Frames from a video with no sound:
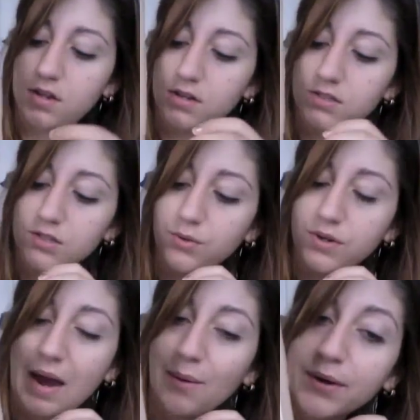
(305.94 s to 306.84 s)
So
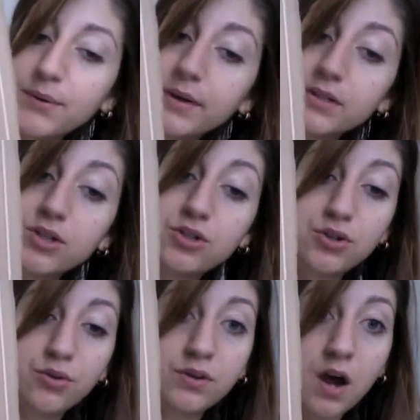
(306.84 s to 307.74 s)
now we're going to
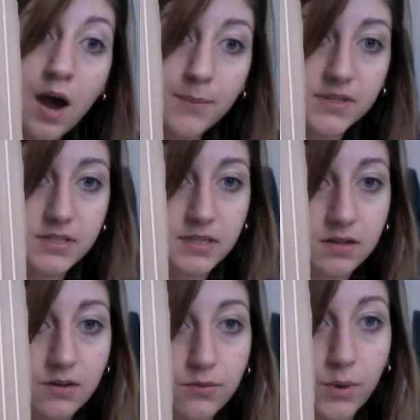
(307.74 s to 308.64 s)
do the
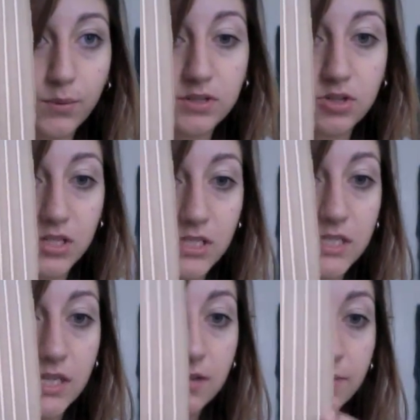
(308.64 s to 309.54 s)
opposite of what we just did.